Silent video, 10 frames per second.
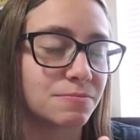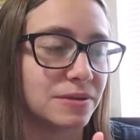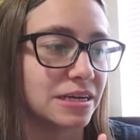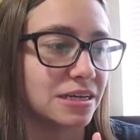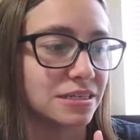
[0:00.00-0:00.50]

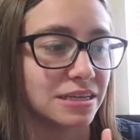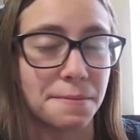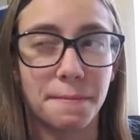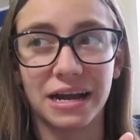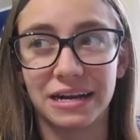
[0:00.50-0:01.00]
because I
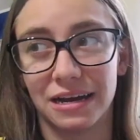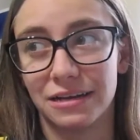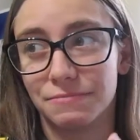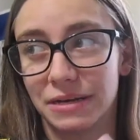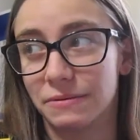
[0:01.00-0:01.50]
might
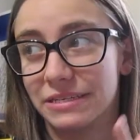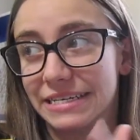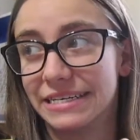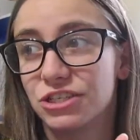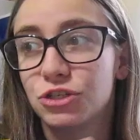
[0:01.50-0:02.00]
not be able to
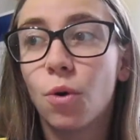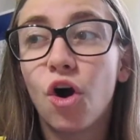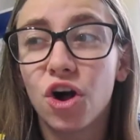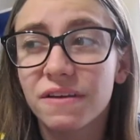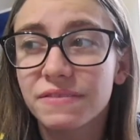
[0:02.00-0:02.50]
get to
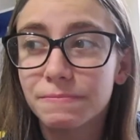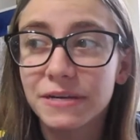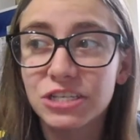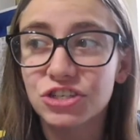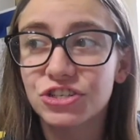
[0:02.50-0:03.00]
all of the
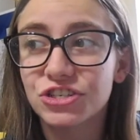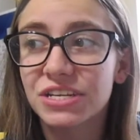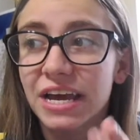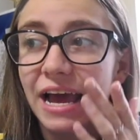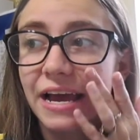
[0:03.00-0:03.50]
pictures
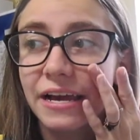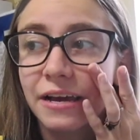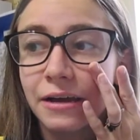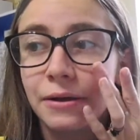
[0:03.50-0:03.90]
today,